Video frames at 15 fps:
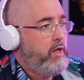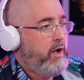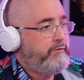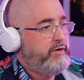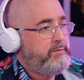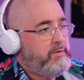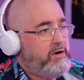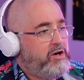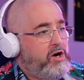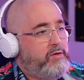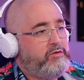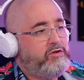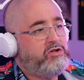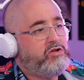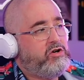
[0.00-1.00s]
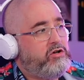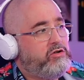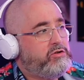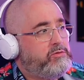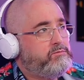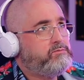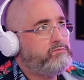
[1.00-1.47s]
I think my guy with the
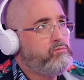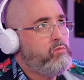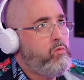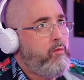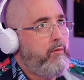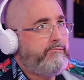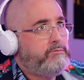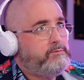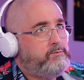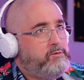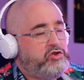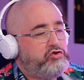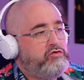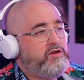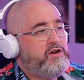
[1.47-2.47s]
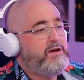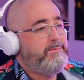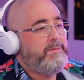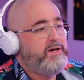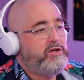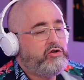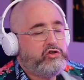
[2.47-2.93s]
dog is going to end
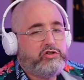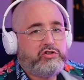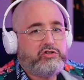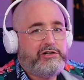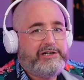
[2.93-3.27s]
up being a good